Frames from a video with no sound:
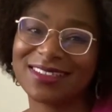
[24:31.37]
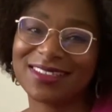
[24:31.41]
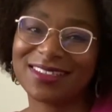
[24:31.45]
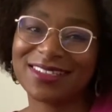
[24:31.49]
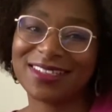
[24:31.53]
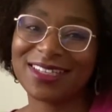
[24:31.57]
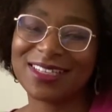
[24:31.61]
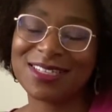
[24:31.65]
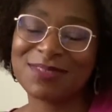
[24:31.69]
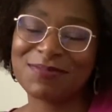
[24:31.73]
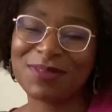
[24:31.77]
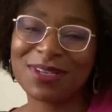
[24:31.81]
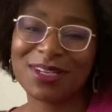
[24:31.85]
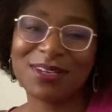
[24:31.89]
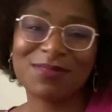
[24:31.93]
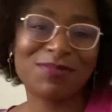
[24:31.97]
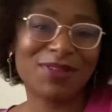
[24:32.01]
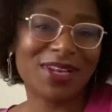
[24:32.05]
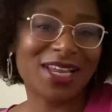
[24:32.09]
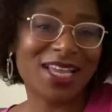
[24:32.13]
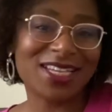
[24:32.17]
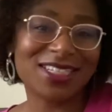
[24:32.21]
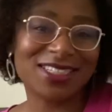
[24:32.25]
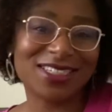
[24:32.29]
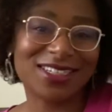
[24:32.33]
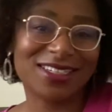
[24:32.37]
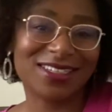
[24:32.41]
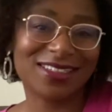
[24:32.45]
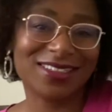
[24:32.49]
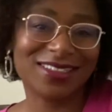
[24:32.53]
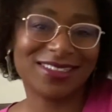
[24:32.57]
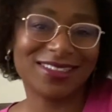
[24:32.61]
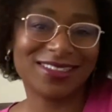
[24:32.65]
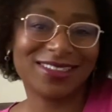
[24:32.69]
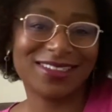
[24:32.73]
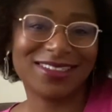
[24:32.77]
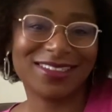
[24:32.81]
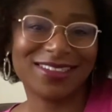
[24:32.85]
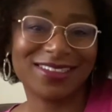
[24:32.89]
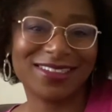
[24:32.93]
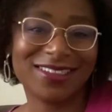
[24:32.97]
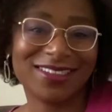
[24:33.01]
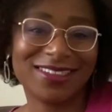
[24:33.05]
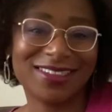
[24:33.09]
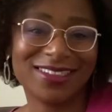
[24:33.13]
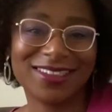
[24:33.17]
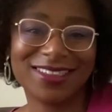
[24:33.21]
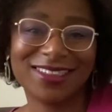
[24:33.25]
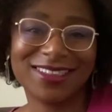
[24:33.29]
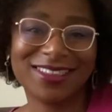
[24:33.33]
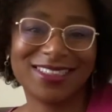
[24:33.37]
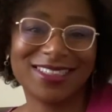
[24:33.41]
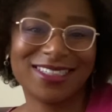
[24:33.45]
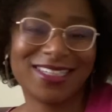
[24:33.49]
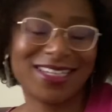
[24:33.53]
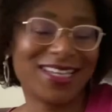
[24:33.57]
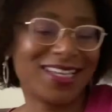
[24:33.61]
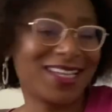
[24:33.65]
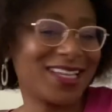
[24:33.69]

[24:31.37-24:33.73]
It's been a pleasure to